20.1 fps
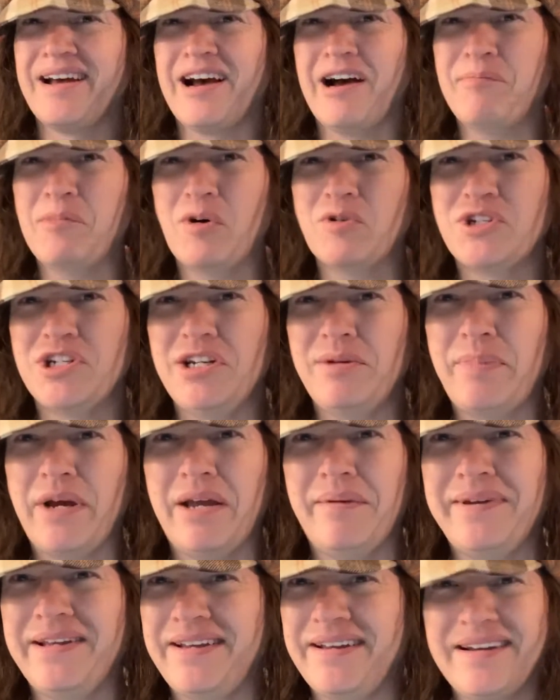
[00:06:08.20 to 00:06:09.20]
I'm OG,
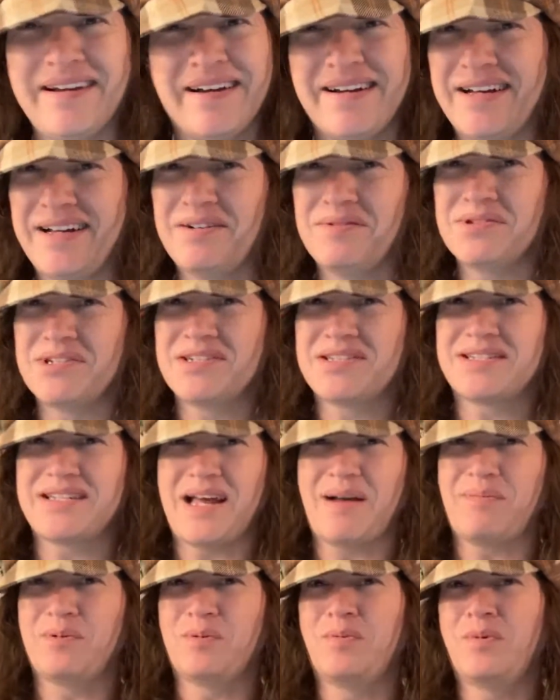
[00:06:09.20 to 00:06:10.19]
baby. I don't just
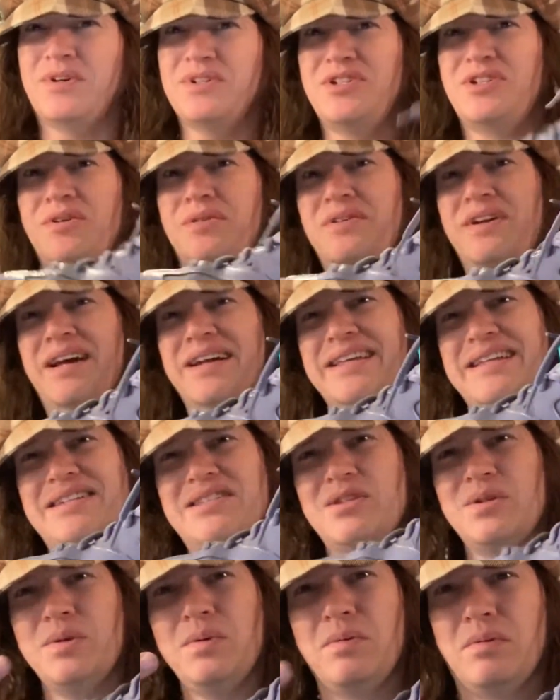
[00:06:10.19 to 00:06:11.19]
stop with one Jordan, I get
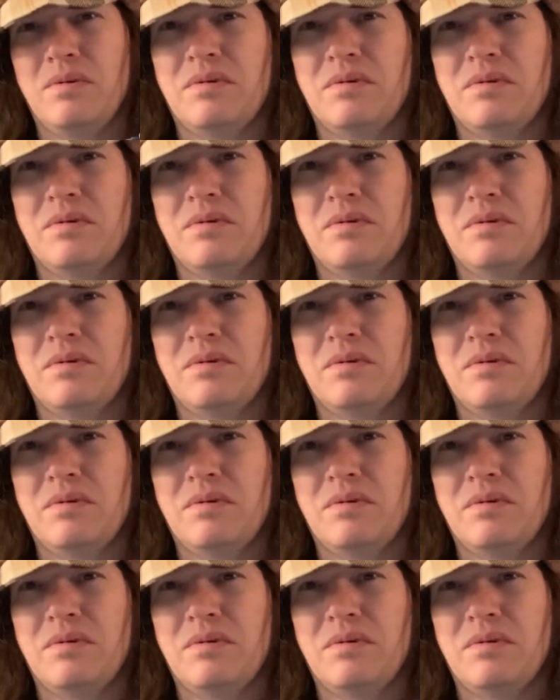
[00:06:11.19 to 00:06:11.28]
two.